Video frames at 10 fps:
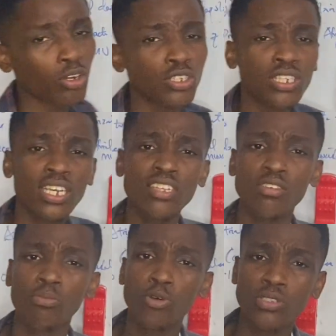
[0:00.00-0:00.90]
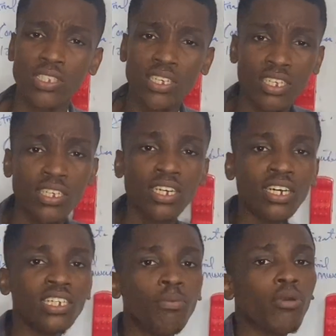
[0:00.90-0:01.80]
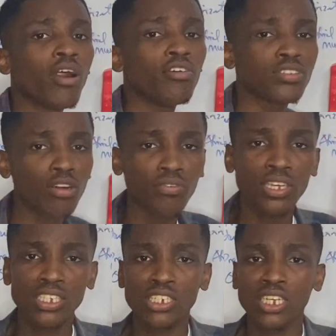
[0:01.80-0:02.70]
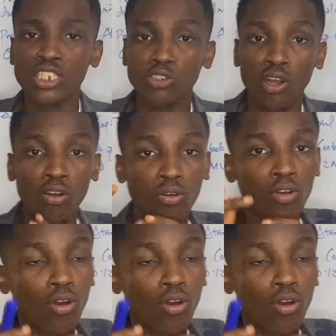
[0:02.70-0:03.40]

Or you hear some books say depolarization of atrial